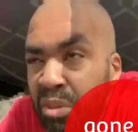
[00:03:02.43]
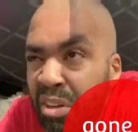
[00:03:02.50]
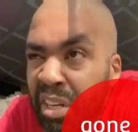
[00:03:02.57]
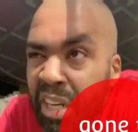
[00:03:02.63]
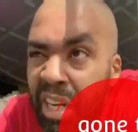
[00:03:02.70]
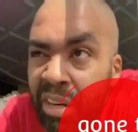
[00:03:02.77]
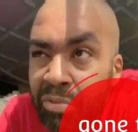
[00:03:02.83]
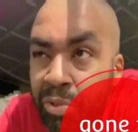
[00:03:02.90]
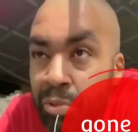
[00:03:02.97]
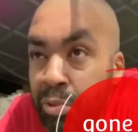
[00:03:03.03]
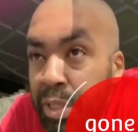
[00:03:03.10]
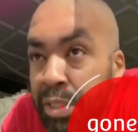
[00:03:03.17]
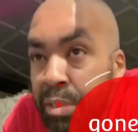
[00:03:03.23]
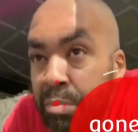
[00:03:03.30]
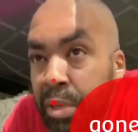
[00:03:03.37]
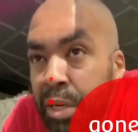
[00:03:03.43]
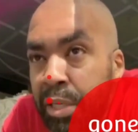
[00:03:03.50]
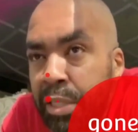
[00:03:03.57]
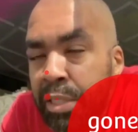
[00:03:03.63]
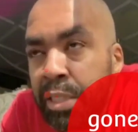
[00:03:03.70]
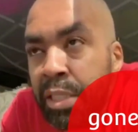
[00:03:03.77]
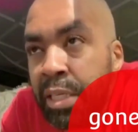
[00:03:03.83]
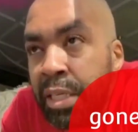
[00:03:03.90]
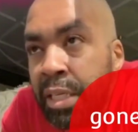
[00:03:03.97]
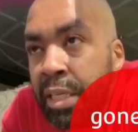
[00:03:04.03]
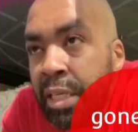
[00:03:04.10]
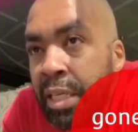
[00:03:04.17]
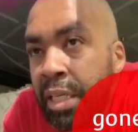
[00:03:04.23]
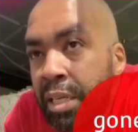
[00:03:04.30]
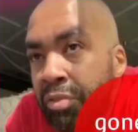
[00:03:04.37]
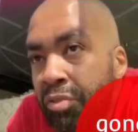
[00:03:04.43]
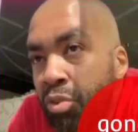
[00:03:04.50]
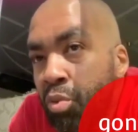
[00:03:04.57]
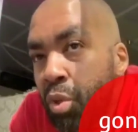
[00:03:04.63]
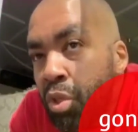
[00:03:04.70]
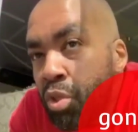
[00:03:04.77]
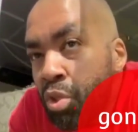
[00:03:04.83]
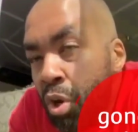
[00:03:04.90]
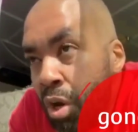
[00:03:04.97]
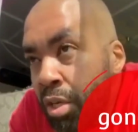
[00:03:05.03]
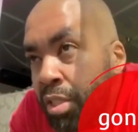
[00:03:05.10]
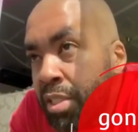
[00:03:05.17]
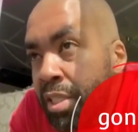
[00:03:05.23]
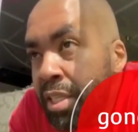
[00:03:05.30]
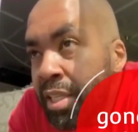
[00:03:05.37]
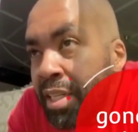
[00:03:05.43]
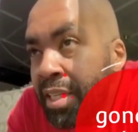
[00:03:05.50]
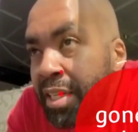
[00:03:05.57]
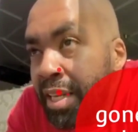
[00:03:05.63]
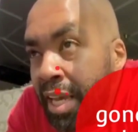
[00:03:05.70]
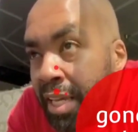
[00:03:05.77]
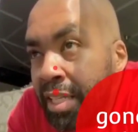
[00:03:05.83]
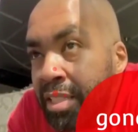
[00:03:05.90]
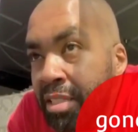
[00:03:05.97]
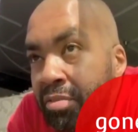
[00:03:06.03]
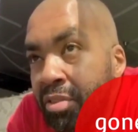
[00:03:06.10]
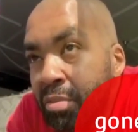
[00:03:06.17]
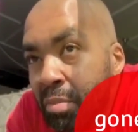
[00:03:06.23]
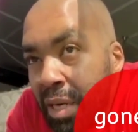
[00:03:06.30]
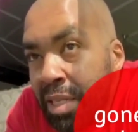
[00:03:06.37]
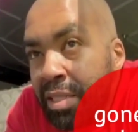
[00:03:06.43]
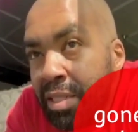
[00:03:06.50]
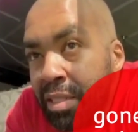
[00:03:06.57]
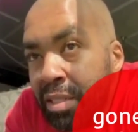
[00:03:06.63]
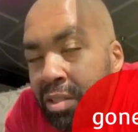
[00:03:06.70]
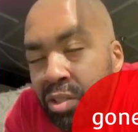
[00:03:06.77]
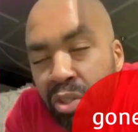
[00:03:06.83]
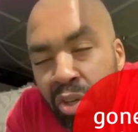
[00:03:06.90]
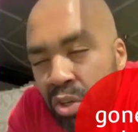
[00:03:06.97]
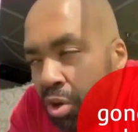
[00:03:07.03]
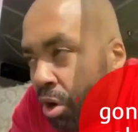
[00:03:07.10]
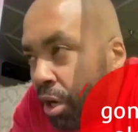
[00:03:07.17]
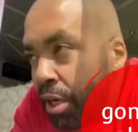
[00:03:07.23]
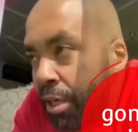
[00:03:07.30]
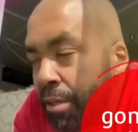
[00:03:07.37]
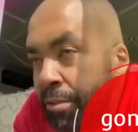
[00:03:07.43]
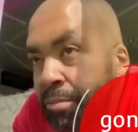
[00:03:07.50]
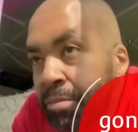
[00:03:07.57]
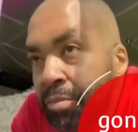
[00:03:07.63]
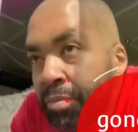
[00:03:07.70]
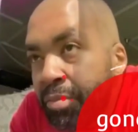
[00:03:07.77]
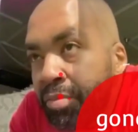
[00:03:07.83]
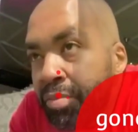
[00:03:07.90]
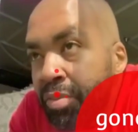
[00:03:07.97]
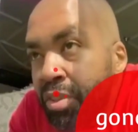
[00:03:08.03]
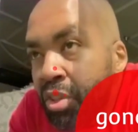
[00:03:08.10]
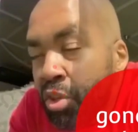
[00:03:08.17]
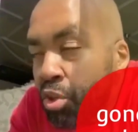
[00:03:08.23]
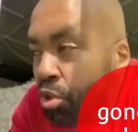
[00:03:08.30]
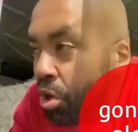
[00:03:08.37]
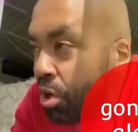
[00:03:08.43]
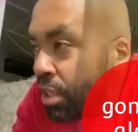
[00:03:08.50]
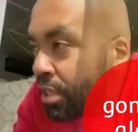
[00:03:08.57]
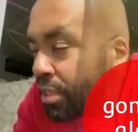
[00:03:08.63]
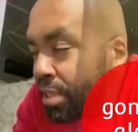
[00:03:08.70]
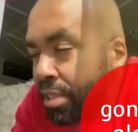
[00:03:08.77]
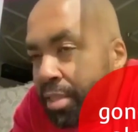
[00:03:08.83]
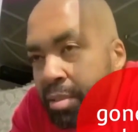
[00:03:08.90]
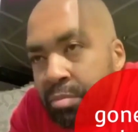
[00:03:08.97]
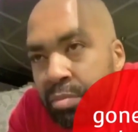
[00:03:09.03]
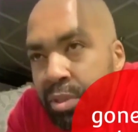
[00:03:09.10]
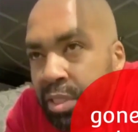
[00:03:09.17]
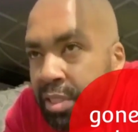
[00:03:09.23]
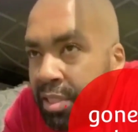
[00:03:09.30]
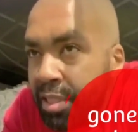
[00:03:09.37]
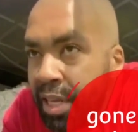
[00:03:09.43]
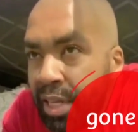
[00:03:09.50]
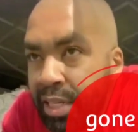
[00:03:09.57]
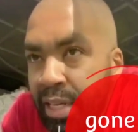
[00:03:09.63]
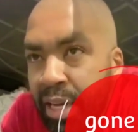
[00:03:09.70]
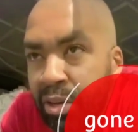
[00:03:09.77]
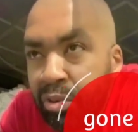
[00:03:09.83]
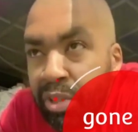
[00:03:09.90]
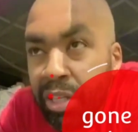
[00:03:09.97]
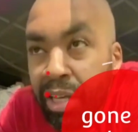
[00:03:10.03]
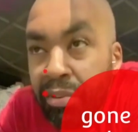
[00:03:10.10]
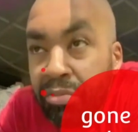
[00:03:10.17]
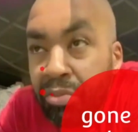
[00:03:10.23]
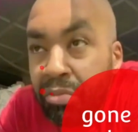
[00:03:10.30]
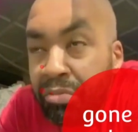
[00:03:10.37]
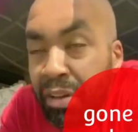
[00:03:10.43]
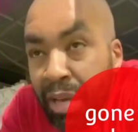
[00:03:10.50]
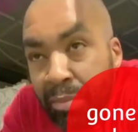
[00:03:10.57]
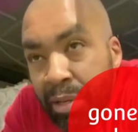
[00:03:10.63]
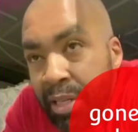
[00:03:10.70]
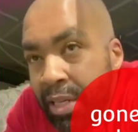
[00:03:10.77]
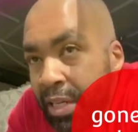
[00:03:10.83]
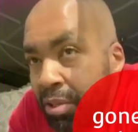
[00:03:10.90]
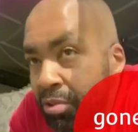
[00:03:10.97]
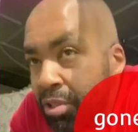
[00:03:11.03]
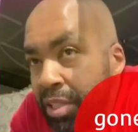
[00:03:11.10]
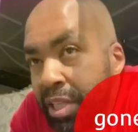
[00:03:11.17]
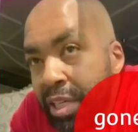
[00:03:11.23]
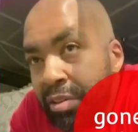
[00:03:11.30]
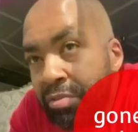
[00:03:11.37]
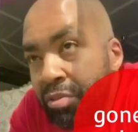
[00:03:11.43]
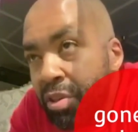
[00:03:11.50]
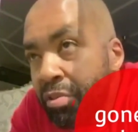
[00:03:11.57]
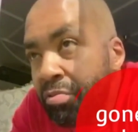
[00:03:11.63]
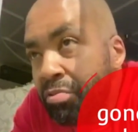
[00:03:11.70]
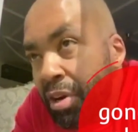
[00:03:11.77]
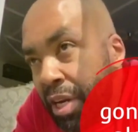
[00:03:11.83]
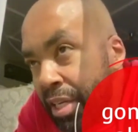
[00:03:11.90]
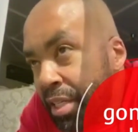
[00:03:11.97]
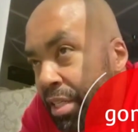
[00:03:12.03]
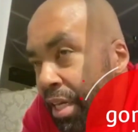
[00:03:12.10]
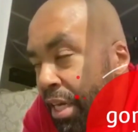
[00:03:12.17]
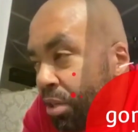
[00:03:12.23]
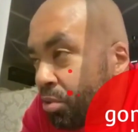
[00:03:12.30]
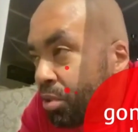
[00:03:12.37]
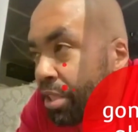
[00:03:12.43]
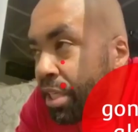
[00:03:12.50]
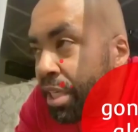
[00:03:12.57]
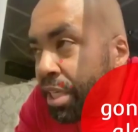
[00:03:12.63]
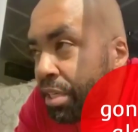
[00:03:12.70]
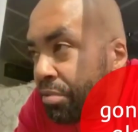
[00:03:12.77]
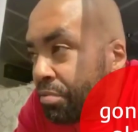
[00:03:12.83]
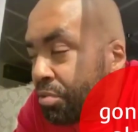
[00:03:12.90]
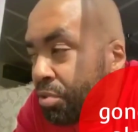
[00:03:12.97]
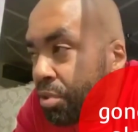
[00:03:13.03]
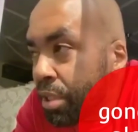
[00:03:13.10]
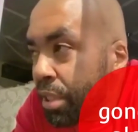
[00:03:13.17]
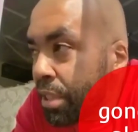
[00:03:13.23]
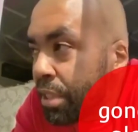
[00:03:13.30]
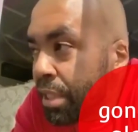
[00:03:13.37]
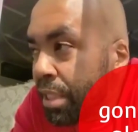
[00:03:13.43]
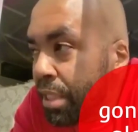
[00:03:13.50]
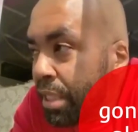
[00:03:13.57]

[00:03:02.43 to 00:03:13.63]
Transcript: I'm not going to have regrets about it. If you are toxic and negative in my circle, you're gone. You're gone. It's as simple as that. I don't care if you're family. I don't care if you're a friend. I don't care if you're